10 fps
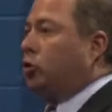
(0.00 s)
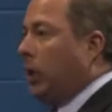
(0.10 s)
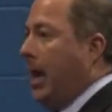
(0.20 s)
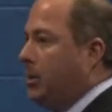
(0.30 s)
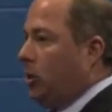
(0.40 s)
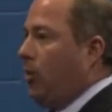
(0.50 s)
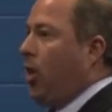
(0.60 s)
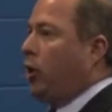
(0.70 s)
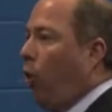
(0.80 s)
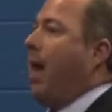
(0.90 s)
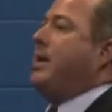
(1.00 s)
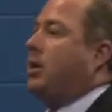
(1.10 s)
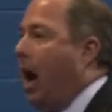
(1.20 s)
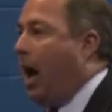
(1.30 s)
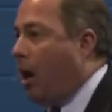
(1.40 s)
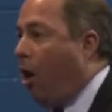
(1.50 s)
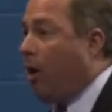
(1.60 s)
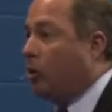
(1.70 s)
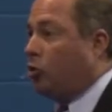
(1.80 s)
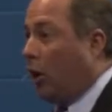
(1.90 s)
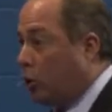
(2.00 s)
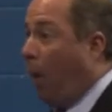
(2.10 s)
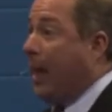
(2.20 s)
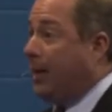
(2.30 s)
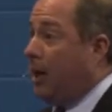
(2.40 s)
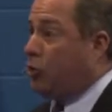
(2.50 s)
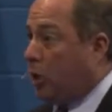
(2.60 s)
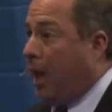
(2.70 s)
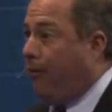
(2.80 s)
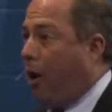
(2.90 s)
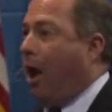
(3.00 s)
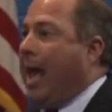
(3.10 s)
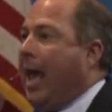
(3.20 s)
Satan, the great con artist, the great deceiver,